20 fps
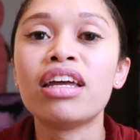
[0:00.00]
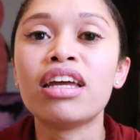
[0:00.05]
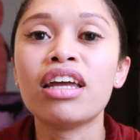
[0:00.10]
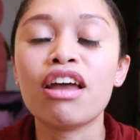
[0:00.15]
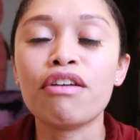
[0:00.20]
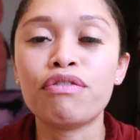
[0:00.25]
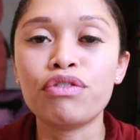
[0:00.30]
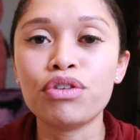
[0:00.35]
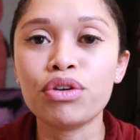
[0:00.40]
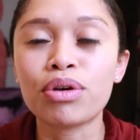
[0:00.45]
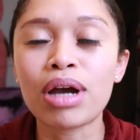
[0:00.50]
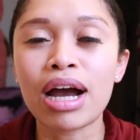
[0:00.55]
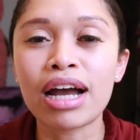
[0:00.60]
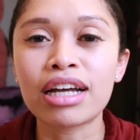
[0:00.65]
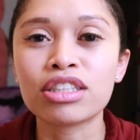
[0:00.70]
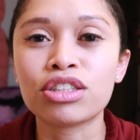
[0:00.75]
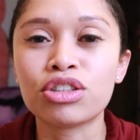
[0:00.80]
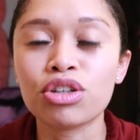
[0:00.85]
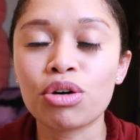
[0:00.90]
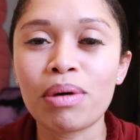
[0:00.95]
if you
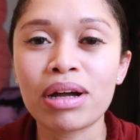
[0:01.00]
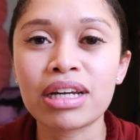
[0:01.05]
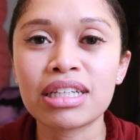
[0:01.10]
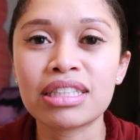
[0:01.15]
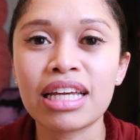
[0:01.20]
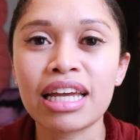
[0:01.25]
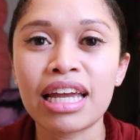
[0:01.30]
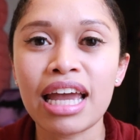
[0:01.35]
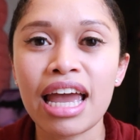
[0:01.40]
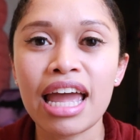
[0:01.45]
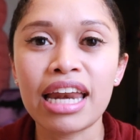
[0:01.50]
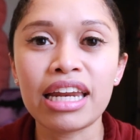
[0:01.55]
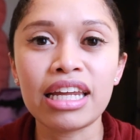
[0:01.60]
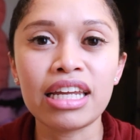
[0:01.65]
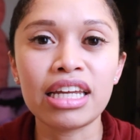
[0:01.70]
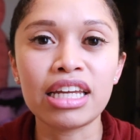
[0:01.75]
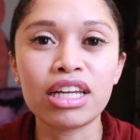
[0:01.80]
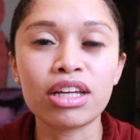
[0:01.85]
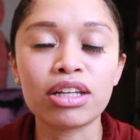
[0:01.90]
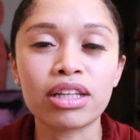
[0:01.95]
guys don't want to take
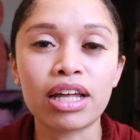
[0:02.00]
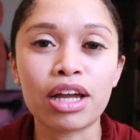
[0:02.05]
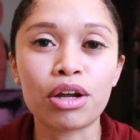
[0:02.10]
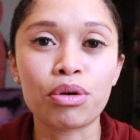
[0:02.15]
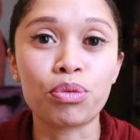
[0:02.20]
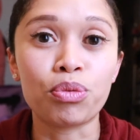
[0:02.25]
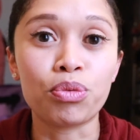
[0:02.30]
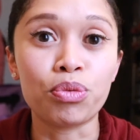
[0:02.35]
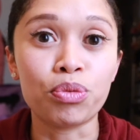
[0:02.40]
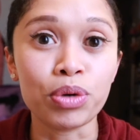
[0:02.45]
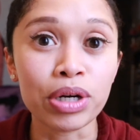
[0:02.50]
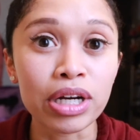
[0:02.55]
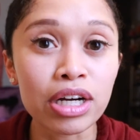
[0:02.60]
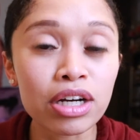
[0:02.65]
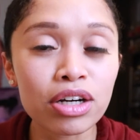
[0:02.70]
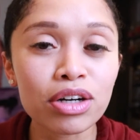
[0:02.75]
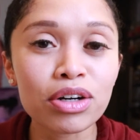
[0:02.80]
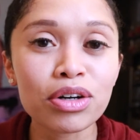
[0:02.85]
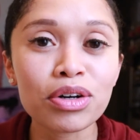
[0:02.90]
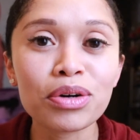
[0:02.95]
any like
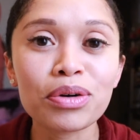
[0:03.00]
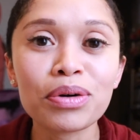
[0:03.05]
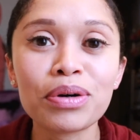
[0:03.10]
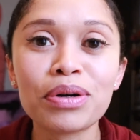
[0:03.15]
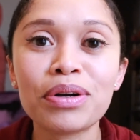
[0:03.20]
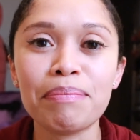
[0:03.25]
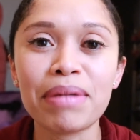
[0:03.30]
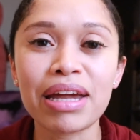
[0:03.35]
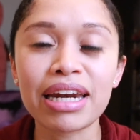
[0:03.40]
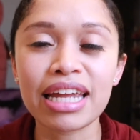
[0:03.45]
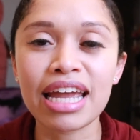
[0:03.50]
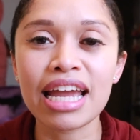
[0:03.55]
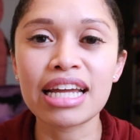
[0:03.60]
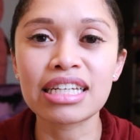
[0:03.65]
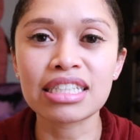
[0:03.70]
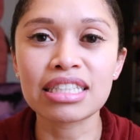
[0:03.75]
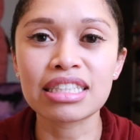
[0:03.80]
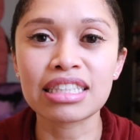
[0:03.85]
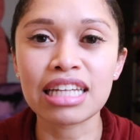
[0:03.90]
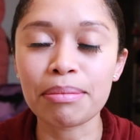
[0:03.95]
real
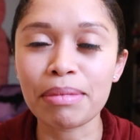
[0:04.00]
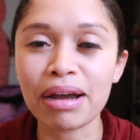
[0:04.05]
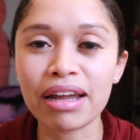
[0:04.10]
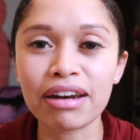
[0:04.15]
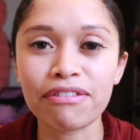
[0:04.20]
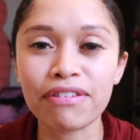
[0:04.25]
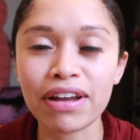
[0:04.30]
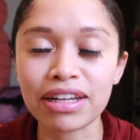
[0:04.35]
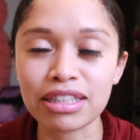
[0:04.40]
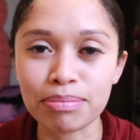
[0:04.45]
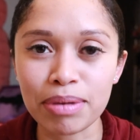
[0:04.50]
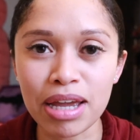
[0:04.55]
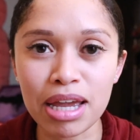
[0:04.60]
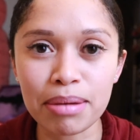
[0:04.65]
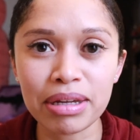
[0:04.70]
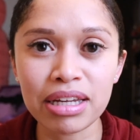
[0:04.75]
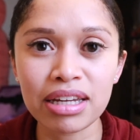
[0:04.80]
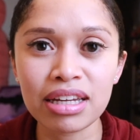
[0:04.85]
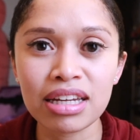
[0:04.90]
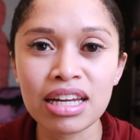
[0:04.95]
medications that might affect the
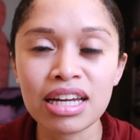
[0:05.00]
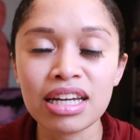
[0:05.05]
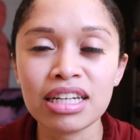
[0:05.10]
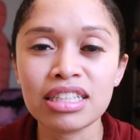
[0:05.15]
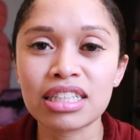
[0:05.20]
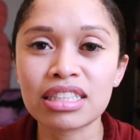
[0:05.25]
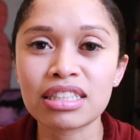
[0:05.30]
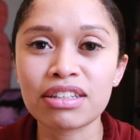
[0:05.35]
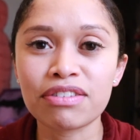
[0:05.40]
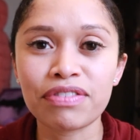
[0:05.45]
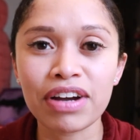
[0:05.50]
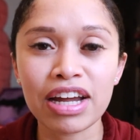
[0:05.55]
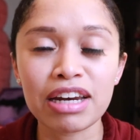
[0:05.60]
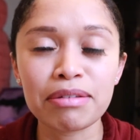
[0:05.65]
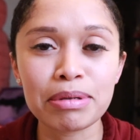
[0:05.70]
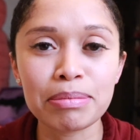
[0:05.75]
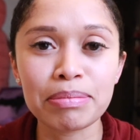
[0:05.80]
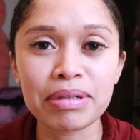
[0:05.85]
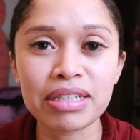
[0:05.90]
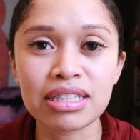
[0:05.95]
baby, just some
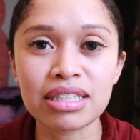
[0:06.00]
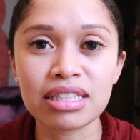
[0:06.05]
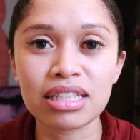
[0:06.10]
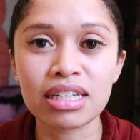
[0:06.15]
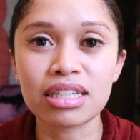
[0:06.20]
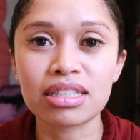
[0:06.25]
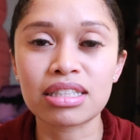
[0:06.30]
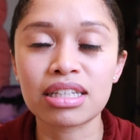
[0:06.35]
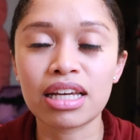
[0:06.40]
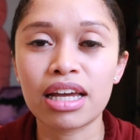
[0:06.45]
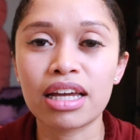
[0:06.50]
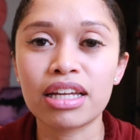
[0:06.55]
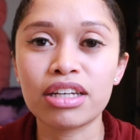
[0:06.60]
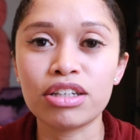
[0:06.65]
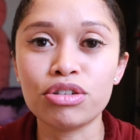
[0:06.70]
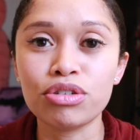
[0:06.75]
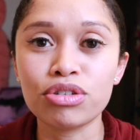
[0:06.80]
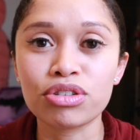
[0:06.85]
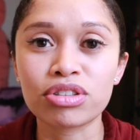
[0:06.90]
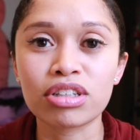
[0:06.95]
vitamin B6 and
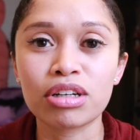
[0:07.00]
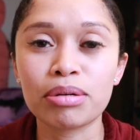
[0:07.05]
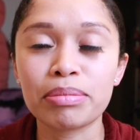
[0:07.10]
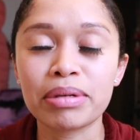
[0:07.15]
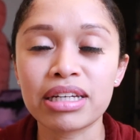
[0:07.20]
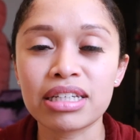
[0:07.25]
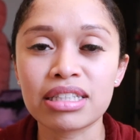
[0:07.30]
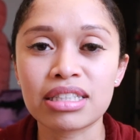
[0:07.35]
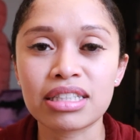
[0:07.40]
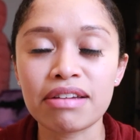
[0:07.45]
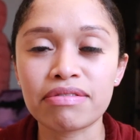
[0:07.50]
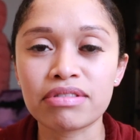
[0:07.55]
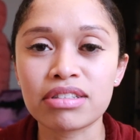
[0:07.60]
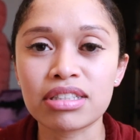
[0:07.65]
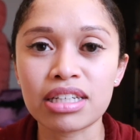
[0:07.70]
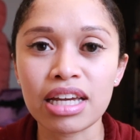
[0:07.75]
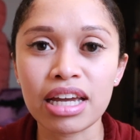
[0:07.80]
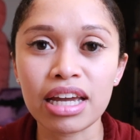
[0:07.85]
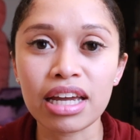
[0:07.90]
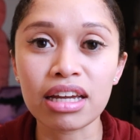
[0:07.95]
Unisum is safe to
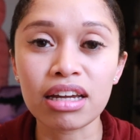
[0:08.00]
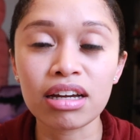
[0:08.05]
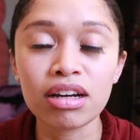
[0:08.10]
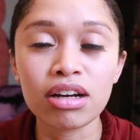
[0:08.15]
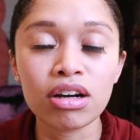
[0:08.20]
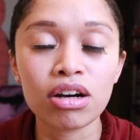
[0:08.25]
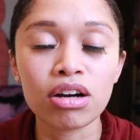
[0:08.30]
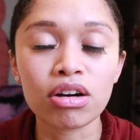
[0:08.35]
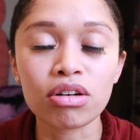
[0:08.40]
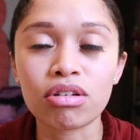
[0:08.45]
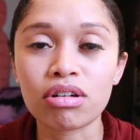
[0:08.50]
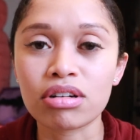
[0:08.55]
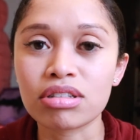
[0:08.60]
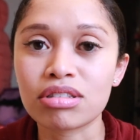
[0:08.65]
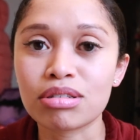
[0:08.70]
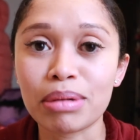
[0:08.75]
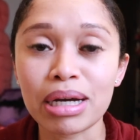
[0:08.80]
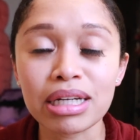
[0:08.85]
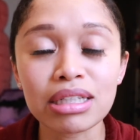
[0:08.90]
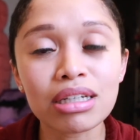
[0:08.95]
take. Of according
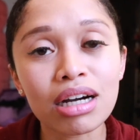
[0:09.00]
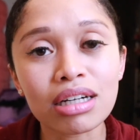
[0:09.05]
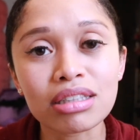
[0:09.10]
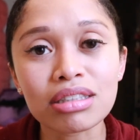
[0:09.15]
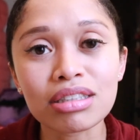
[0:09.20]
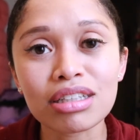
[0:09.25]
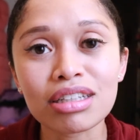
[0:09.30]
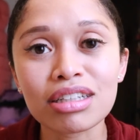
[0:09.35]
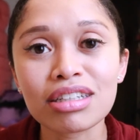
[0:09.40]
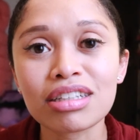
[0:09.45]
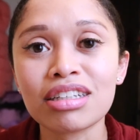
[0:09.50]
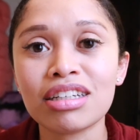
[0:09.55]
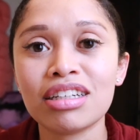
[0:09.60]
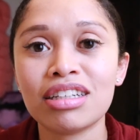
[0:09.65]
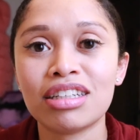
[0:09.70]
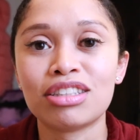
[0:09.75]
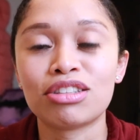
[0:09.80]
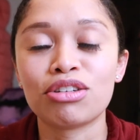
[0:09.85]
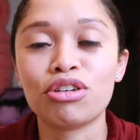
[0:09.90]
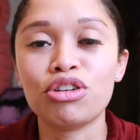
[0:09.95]
to my doctor.
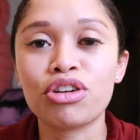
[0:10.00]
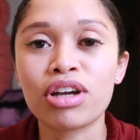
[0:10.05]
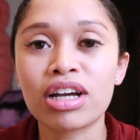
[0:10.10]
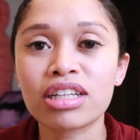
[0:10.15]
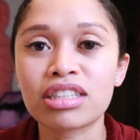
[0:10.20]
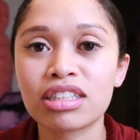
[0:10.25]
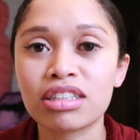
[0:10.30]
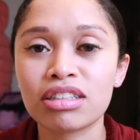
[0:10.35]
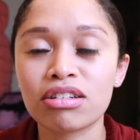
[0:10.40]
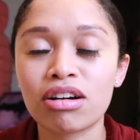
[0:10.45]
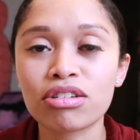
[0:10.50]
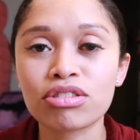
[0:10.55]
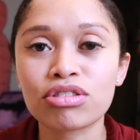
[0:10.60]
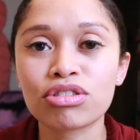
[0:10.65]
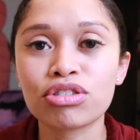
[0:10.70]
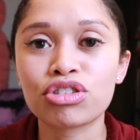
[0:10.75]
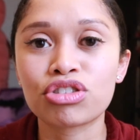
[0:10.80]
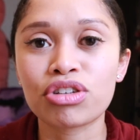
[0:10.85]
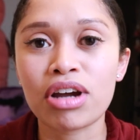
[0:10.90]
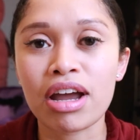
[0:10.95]
So you guys can
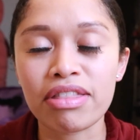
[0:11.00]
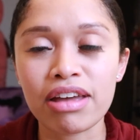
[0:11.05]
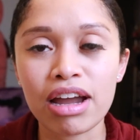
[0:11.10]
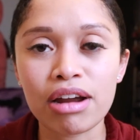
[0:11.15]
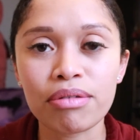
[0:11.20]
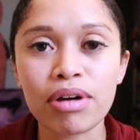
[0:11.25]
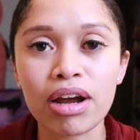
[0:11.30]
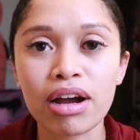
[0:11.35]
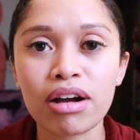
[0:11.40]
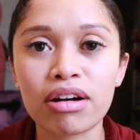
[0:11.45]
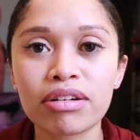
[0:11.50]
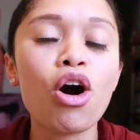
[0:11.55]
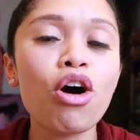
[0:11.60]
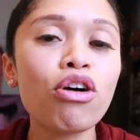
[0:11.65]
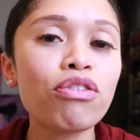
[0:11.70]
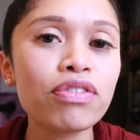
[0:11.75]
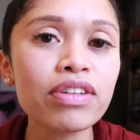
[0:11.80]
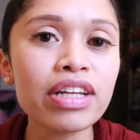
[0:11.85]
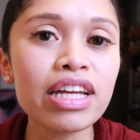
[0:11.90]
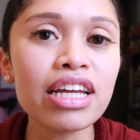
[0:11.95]
also try that route.
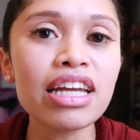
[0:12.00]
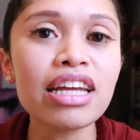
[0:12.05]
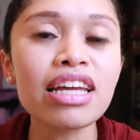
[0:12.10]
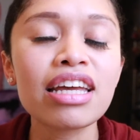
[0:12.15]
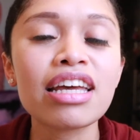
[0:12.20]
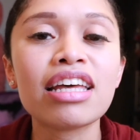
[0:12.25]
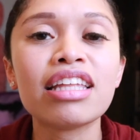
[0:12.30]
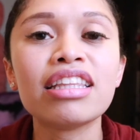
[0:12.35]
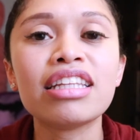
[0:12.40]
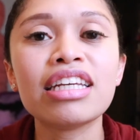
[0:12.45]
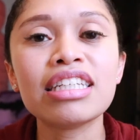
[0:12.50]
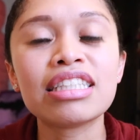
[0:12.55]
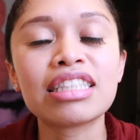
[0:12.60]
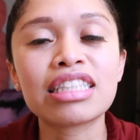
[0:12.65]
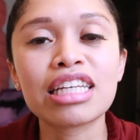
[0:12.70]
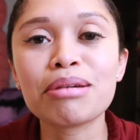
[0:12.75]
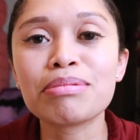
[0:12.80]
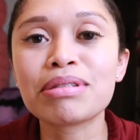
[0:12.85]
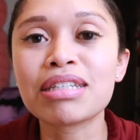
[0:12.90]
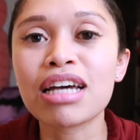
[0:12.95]
Hopefully these
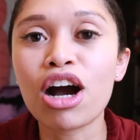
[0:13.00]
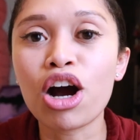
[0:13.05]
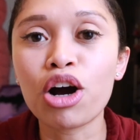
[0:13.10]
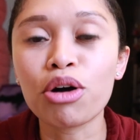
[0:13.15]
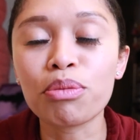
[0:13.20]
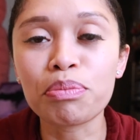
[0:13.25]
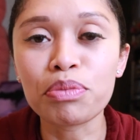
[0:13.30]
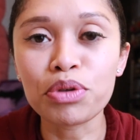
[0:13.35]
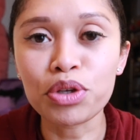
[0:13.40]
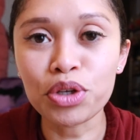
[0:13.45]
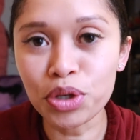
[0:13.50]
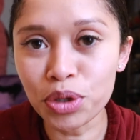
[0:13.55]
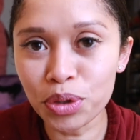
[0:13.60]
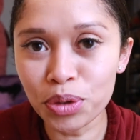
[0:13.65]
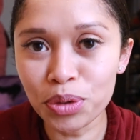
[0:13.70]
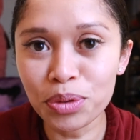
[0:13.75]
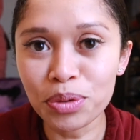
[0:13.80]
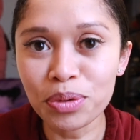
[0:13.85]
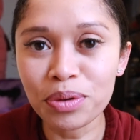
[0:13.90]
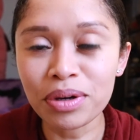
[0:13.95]
tips help
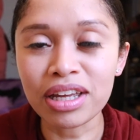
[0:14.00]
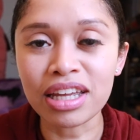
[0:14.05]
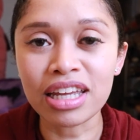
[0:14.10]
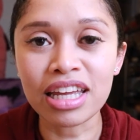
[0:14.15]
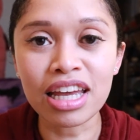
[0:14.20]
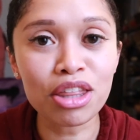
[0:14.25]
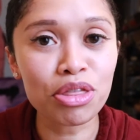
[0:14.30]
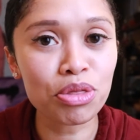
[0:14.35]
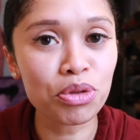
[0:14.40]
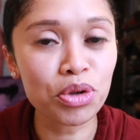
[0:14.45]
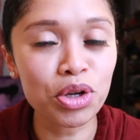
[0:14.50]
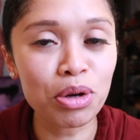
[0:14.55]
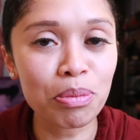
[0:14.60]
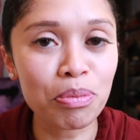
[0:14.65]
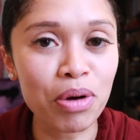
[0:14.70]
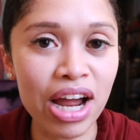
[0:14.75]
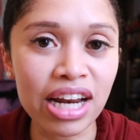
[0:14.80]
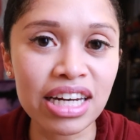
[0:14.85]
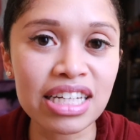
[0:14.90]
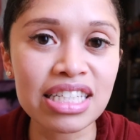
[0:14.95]
you get through your
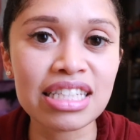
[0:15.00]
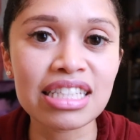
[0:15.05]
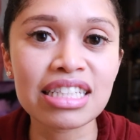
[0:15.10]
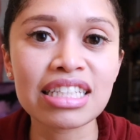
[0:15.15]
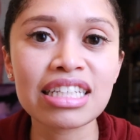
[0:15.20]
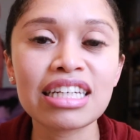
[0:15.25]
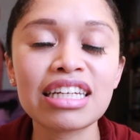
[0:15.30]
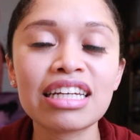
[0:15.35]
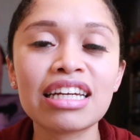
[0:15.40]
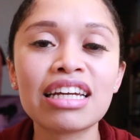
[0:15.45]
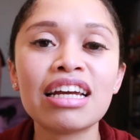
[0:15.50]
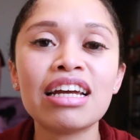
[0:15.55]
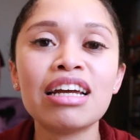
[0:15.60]
pregnancy,